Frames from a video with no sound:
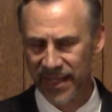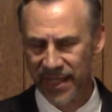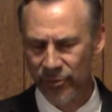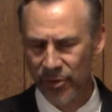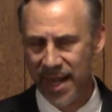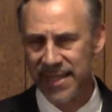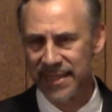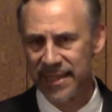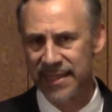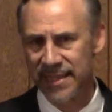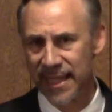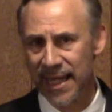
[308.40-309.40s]
Christ
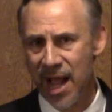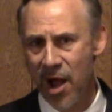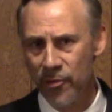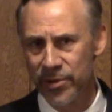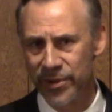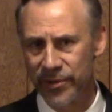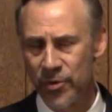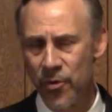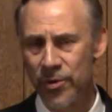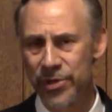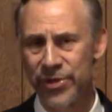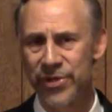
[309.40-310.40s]
is the
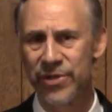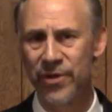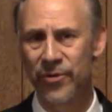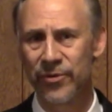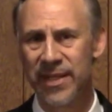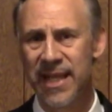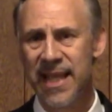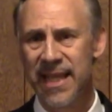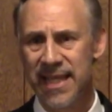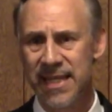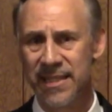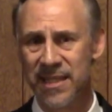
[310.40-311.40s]
cornerstone,
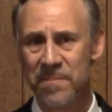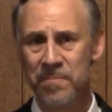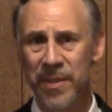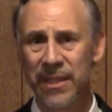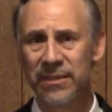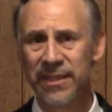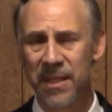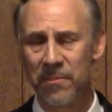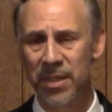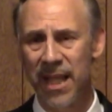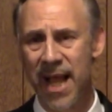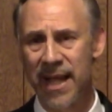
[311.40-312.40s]
he is the
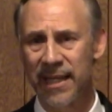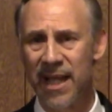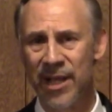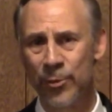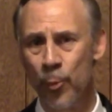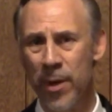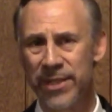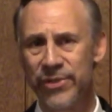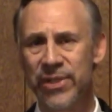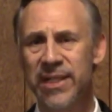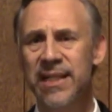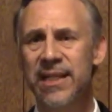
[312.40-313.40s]
building block on
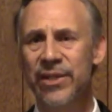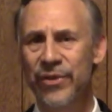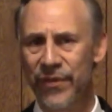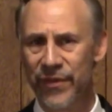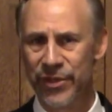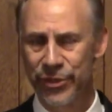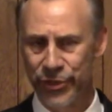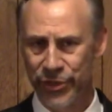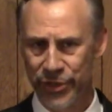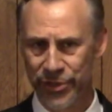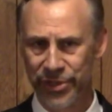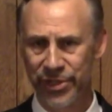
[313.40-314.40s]
which the
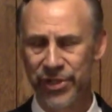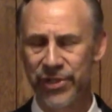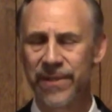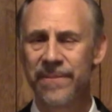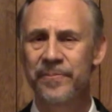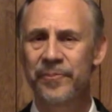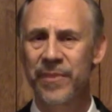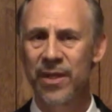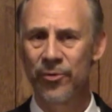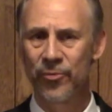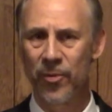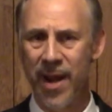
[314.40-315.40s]
church
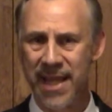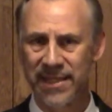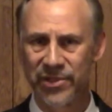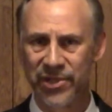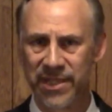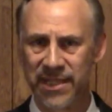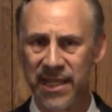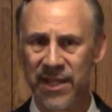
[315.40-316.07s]
rests.